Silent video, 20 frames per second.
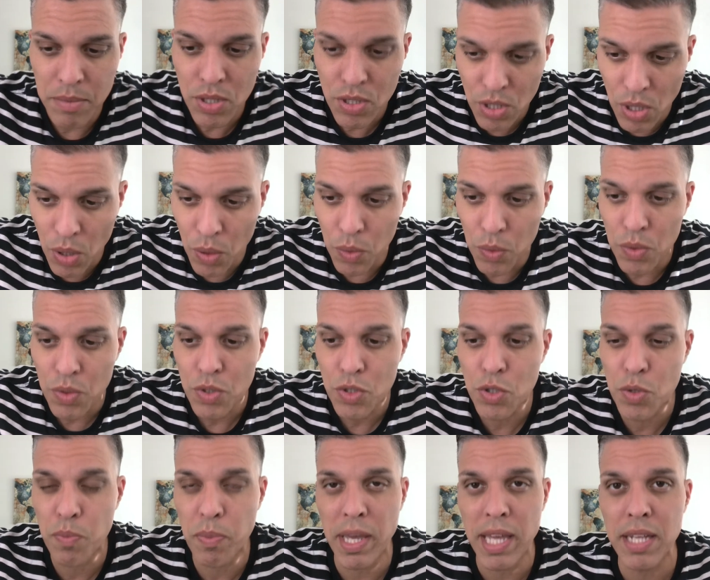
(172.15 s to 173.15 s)
So
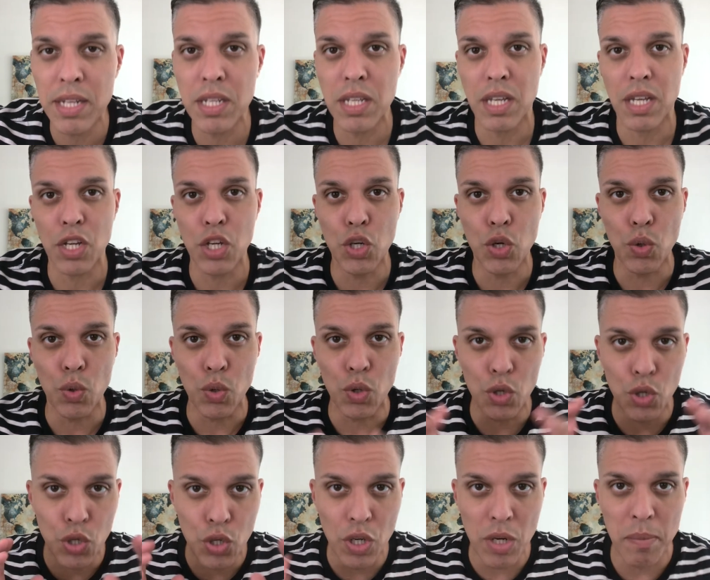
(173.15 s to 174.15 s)
spend
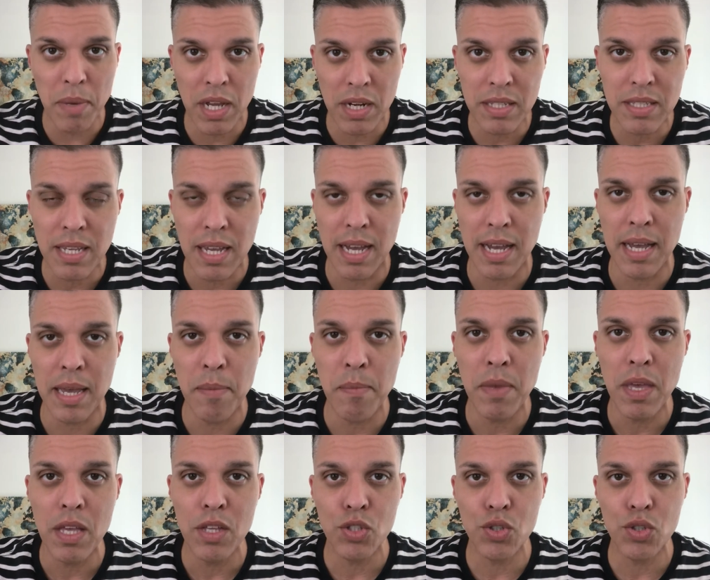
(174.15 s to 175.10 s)
good amount of time